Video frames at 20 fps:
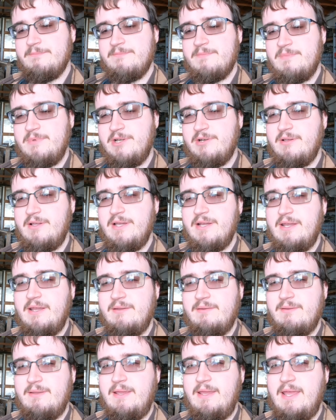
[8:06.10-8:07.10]
you're like
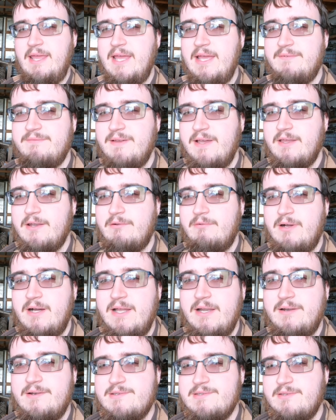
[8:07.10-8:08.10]
half out of
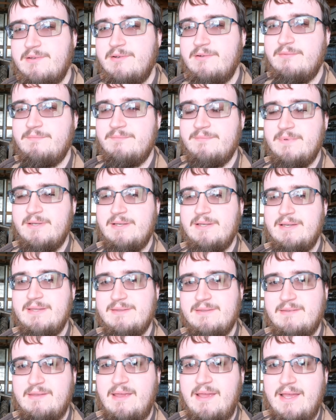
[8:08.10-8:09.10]
water, so on
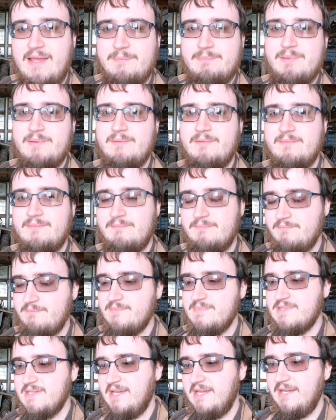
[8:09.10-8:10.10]
the top
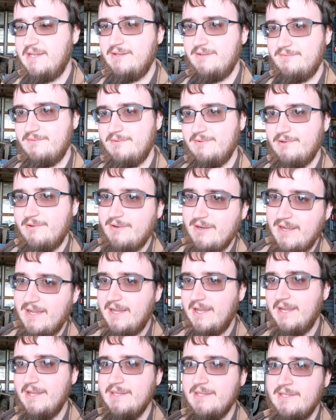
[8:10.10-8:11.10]
side of your
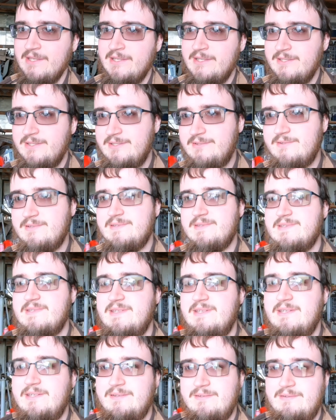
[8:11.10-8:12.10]
eye you can
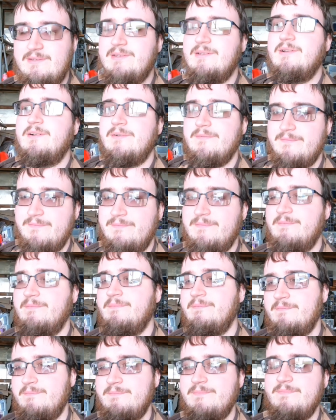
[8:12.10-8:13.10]
see,
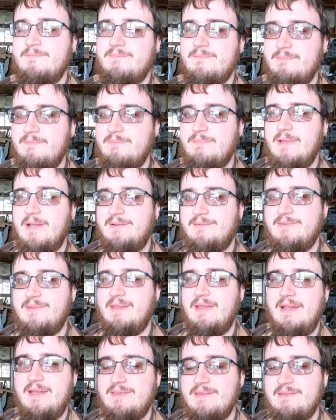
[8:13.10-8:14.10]

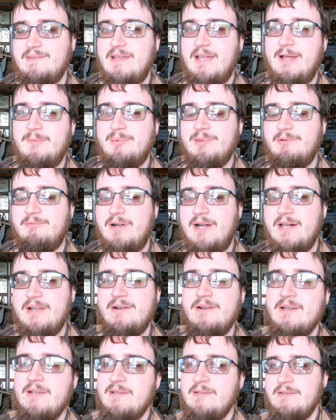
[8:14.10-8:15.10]
outside the top of the
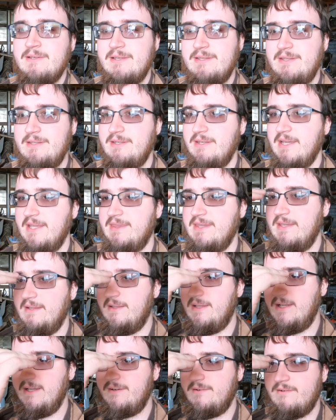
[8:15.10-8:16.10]
water, and then you got that
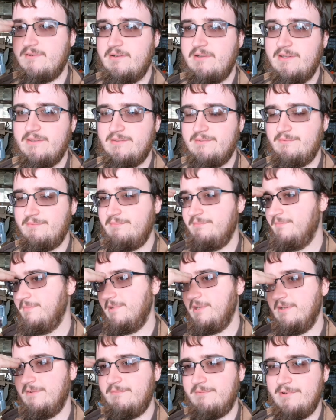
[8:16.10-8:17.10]
line across
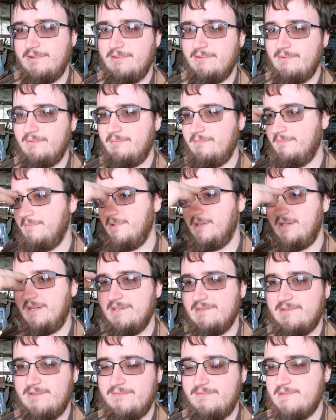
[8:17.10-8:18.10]
of where the
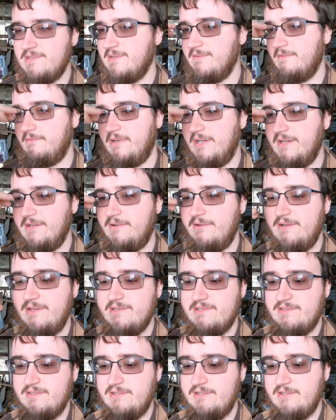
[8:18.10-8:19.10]
surface of the water
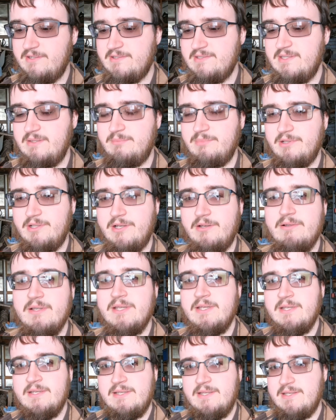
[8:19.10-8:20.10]
is, and then you can see below.
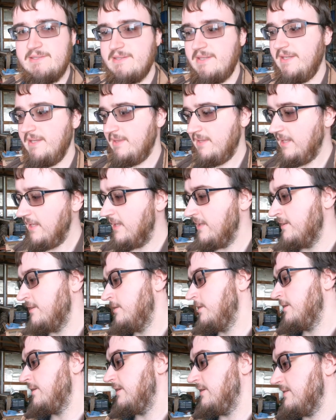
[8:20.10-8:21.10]
It's like that,
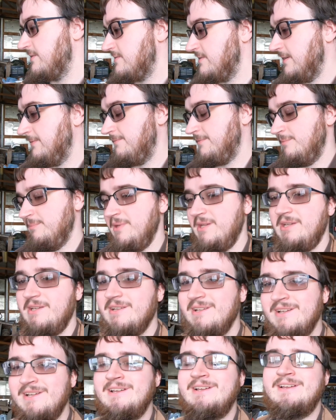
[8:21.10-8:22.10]
except for
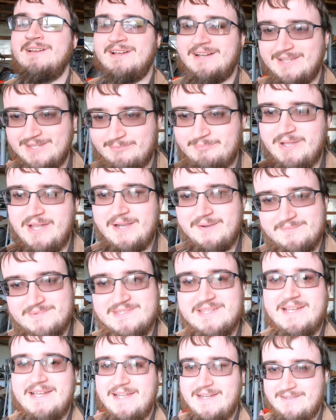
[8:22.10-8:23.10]
me, on the bottom
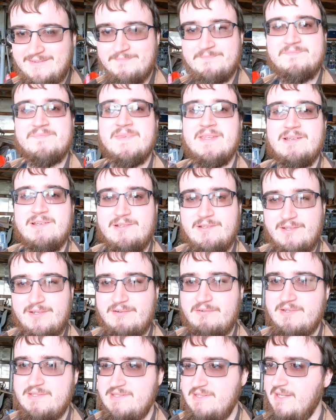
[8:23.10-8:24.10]
side,
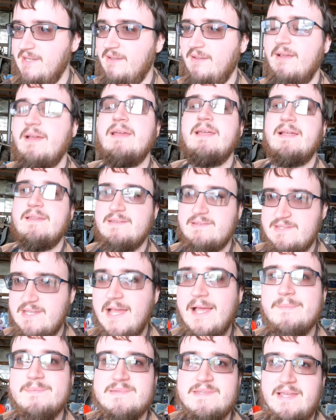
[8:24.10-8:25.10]
clear as daylight. On the
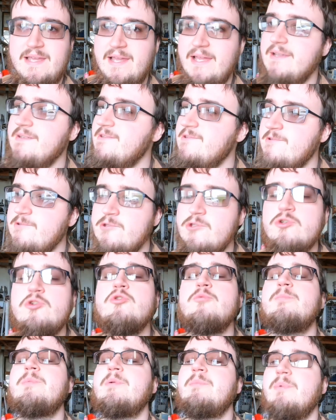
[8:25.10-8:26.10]
top side,
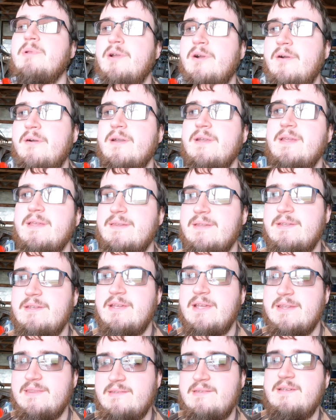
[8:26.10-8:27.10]
super blurry, and then you
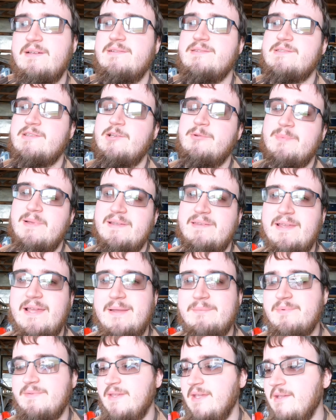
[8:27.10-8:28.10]
got the telescope on
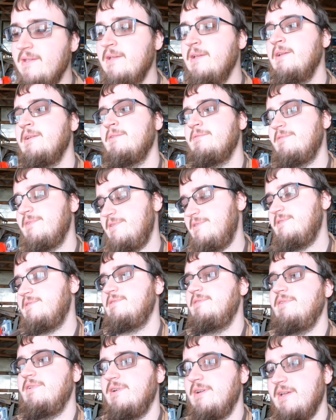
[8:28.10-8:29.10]
top of that, which is
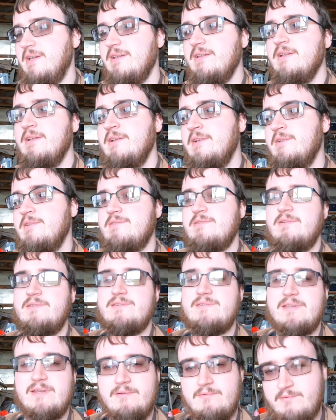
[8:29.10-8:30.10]
clear again. So it's
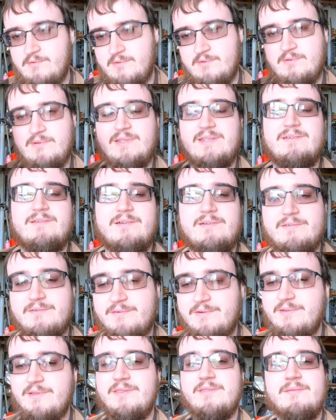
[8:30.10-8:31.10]
like, well, it
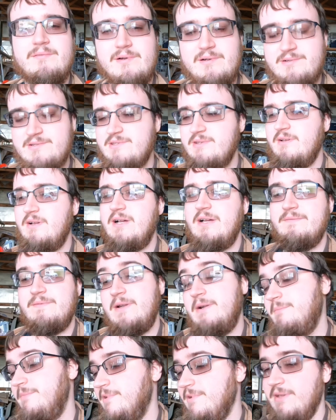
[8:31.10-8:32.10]
really throws you off, and
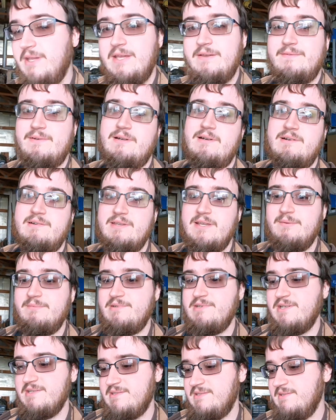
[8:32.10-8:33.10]
I'm really having a hard time
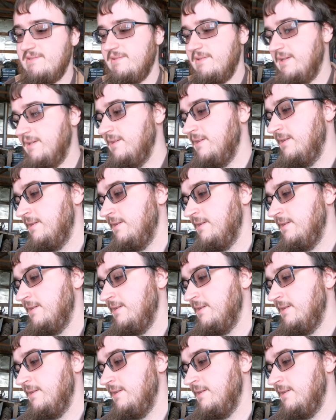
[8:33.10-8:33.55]
adjusting to that.